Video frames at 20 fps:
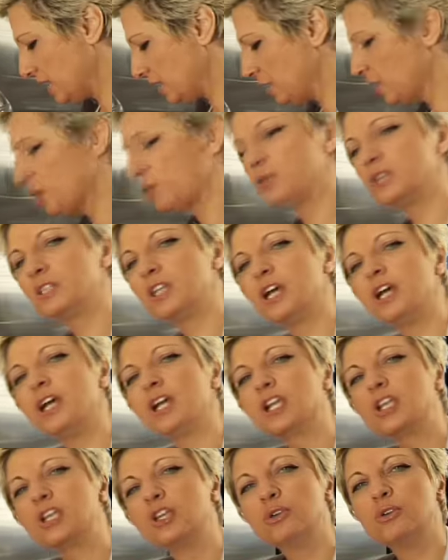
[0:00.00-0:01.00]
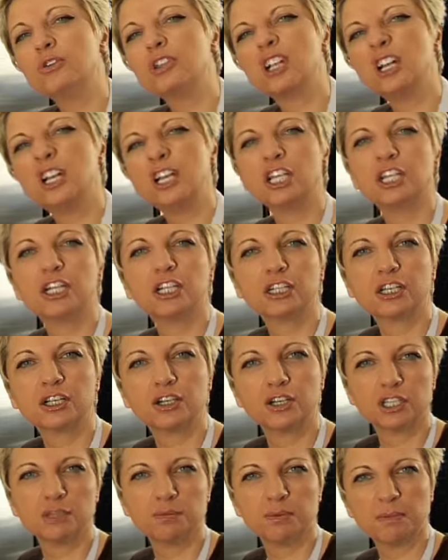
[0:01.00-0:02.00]
Those are cute little
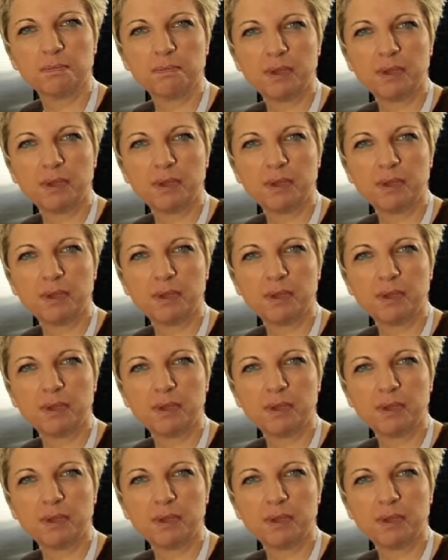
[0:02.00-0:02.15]
crispy